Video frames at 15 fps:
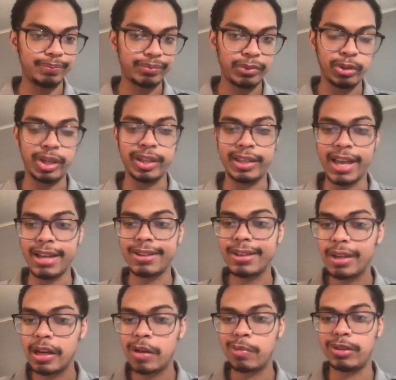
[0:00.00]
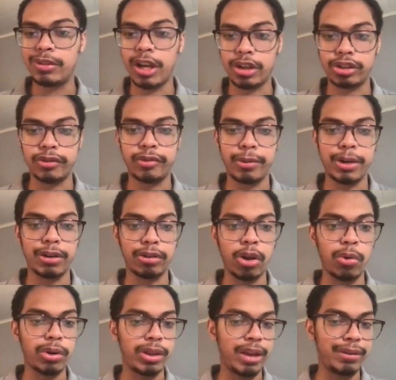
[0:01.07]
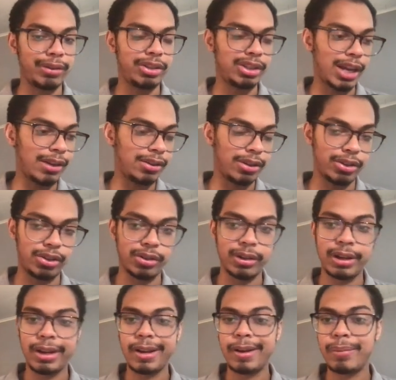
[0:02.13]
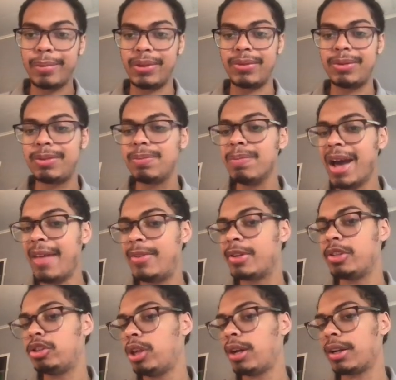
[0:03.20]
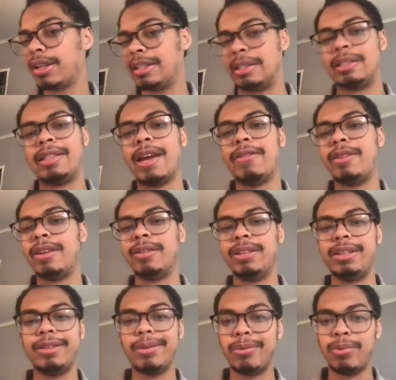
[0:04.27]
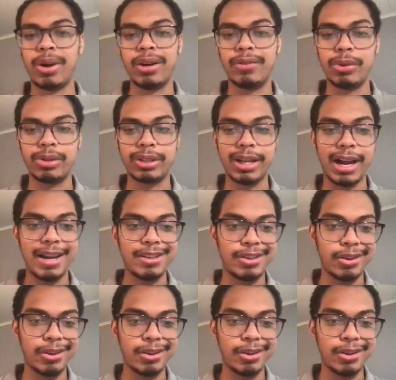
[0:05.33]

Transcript: you can get production from your lower level centers, but Matthew Tkachuk is definitely one of those guys